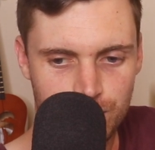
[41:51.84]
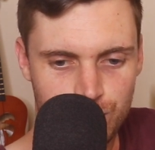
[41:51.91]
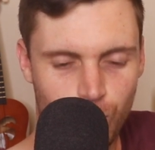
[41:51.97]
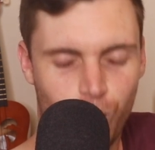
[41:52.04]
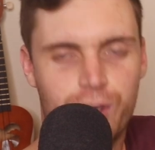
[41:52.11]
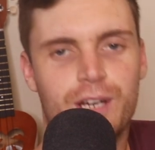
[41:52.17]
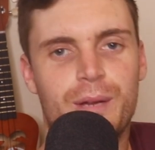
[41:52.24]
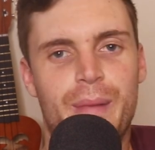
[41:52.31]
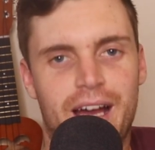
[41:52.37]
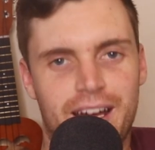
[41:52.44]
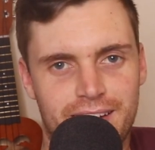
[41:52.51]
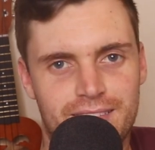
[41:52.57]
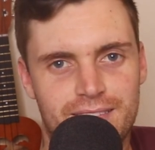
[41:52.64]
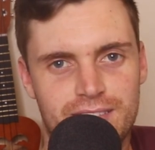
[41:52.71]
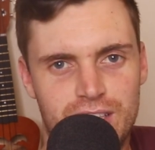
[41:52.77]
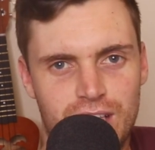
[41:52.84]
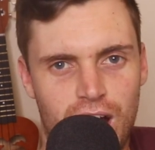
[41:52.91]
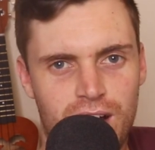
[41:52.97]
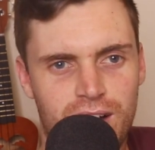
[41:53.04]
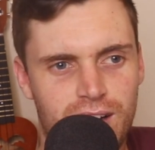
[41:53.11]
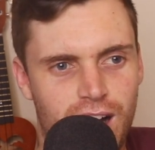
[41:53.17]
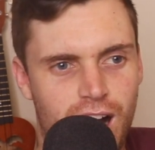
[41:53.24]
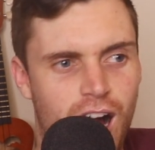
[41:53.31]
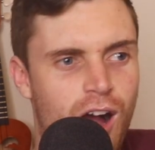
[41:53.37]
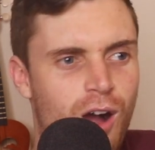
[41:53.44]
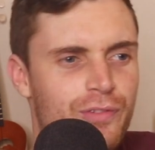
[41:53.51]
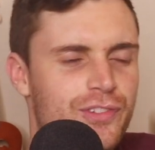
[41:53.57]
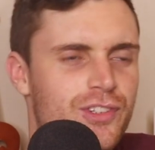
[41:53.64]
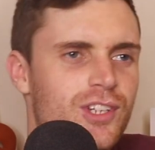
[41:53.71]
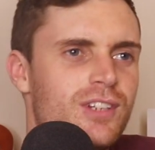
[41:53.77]
talking about it. I
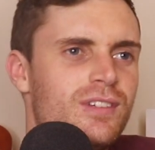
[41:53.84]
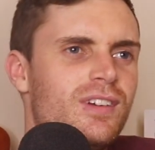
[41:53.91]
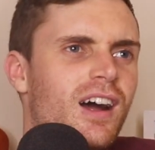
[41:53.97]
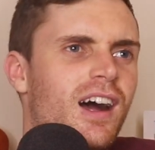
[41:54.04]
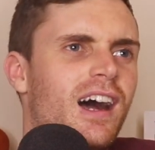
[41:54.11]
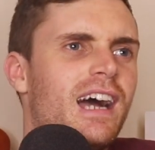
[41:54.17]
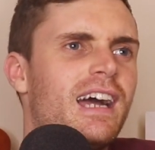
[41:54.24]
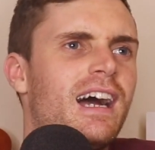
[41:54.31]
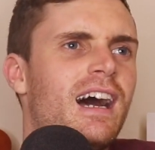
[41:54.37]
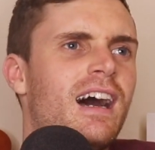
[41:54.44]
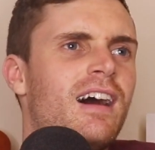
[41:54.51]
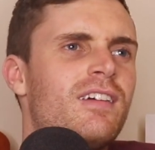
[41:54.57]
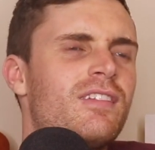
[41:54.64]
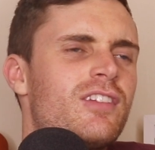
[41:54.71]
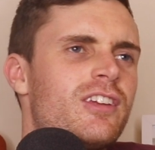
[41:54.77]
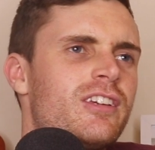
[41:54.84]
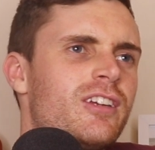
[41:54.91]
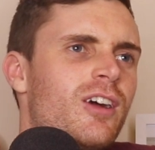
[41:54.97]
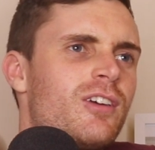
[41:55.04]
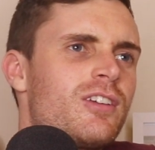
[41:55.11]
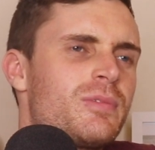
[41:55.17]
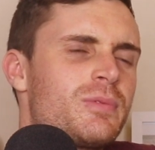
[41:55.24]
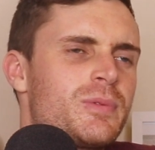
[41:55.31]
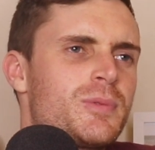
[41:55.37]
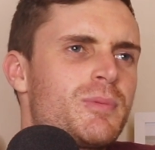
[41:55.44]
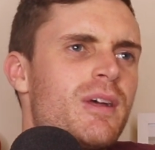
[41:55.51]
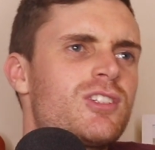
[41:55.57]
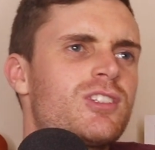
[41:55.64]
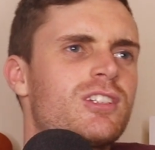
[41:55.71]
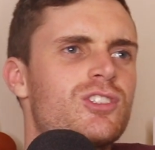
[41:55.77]
often,
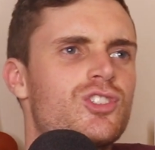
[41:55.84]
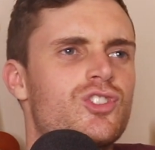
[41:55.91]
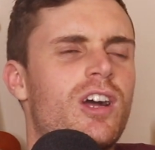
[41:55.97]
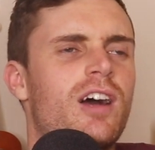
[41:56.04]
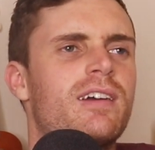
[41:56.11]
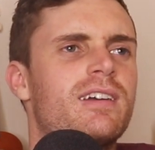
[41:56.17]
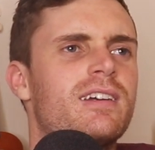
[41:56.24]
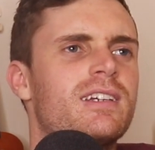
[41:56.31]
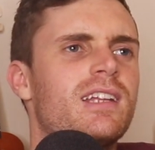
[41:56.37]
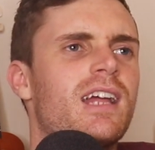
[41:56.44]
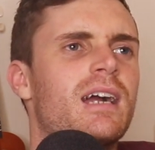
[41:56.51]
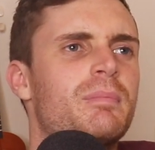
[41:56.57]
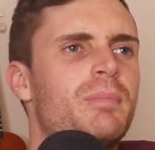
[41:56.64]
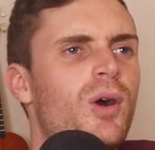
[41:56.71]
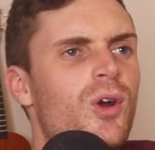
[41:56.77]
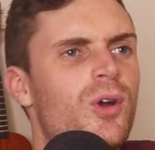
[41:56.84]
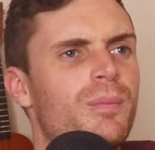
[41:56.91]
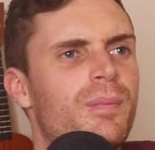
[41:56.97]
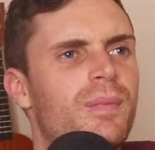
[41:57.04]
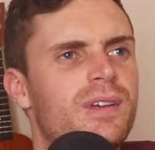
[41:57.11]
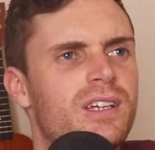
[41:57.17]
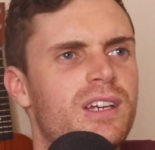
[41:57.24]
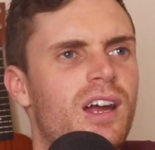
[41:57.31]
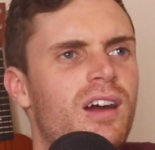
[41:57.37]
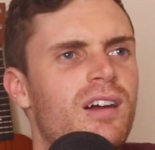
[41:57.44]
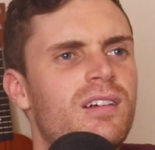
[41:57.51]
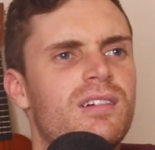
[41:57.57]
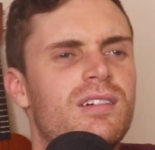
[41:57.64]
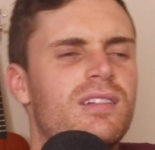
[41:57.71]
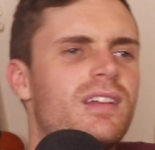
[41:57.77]
especially in Australia, like, boom,
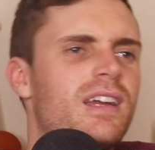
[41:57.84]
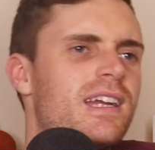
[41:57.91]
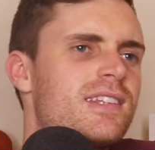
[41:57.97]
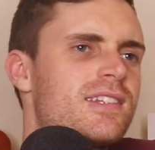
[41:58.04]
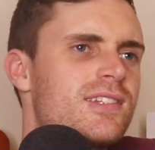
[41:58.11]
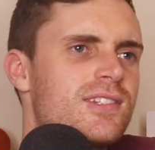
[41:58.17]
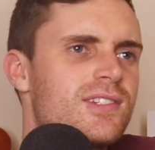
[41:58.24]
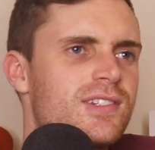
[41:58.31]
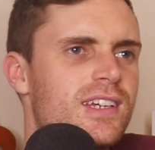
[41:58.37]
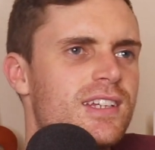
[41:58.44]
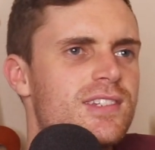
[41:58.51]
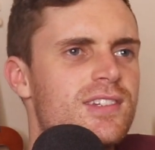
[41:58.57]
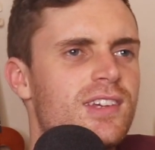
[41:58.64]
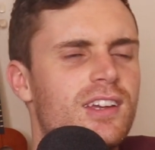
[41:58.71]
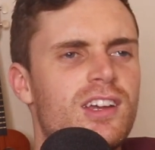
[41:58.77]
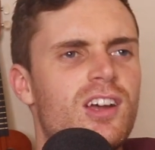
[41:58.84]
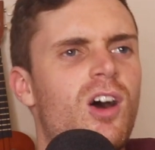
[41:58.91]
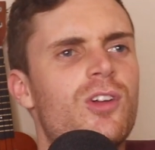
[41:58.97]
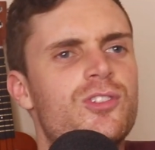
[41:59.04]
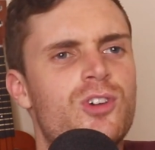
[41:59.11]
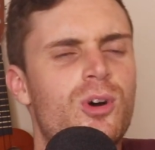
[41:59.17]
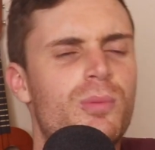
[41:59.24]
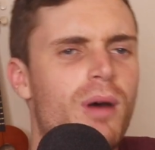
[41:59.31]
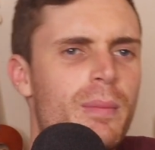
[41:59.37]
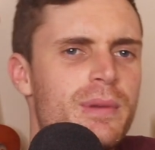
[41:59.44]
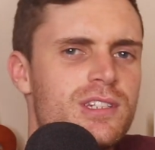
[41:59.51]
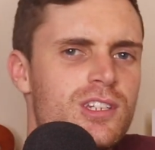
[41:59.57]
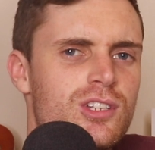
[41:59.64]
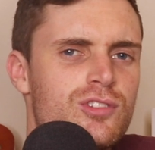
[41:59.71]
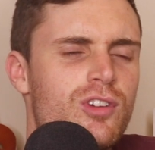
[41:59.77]
it's tall poppy
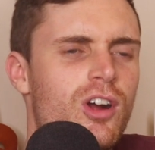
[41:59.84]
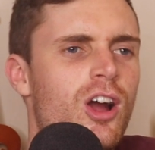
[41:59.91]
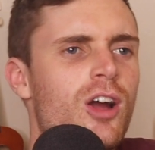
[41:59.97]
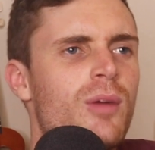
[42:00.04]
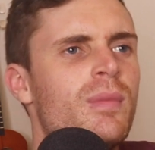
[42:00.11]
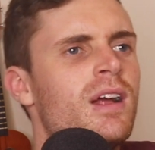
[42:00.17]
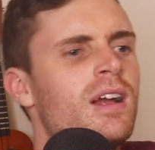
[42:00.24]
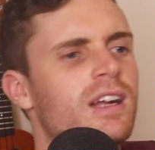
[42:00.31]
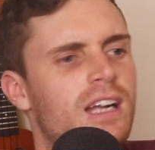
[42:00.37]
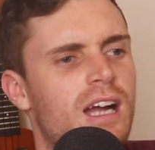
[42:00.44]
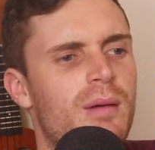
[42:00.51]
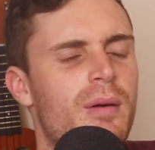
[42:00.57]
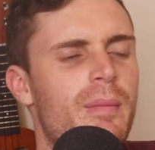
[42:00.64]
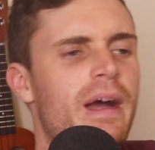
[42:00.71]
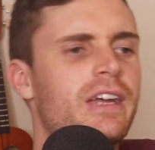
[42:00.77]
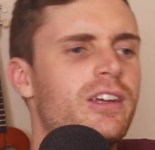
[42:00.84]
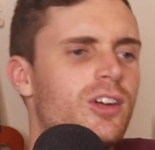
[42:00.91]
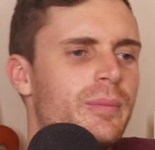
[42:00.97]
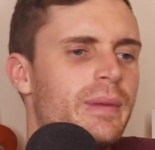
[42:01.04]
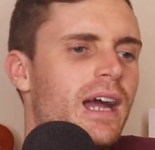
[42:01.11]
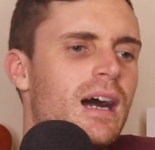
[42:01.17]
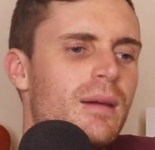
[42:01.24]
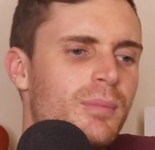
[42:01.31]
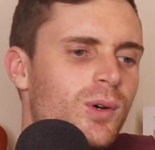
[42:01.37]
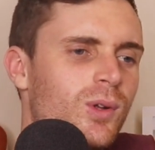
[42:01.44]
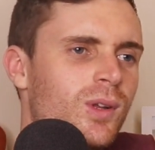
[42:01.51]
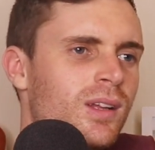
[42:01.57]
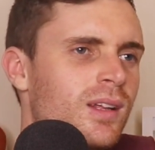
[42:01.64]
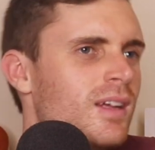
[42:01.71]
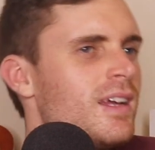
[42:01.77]
syndrome. Come on, mate, got to be
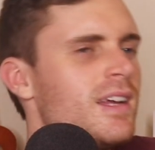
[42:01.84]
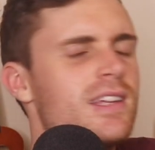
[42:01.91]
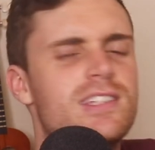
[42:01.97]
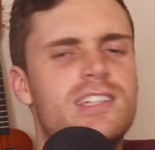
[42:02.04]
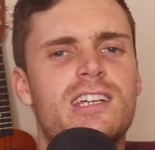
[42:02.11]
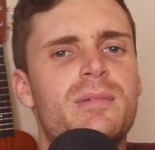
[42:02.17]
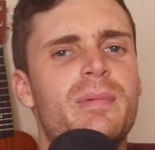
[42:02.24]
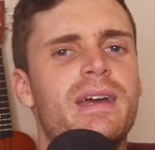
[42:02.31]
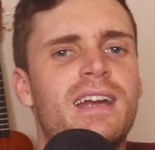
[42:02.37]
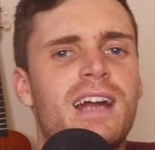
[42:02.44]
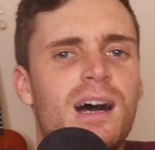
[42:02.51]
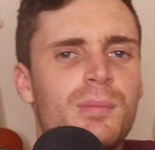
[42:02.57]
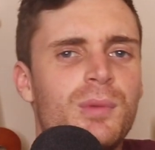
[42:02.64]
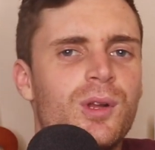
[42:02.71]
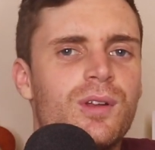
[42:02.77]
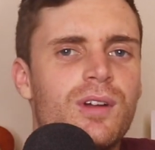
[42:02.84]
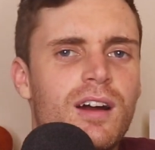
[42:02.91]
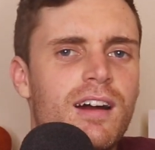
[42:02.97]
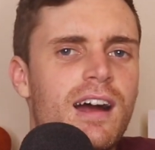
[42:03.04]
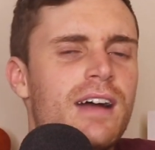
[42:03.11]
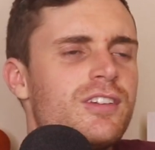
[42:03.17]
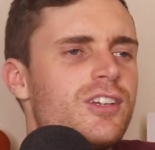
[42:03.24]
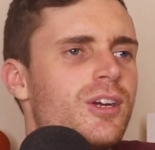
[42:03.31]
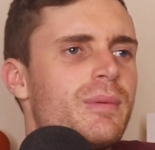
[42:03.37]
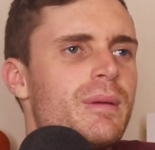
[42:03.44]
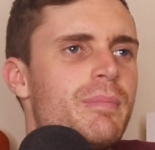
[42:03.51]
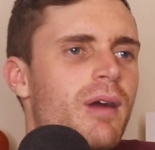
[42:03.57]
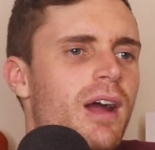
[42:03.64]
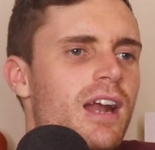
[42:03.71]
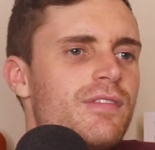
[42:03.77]
humble. Sick of being humble, all right? You got to be
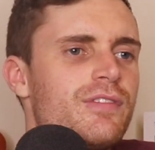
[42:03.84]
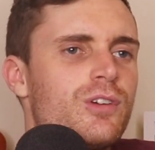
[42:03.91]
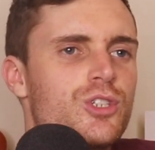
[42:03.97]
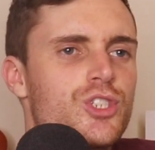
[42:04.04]
proud of your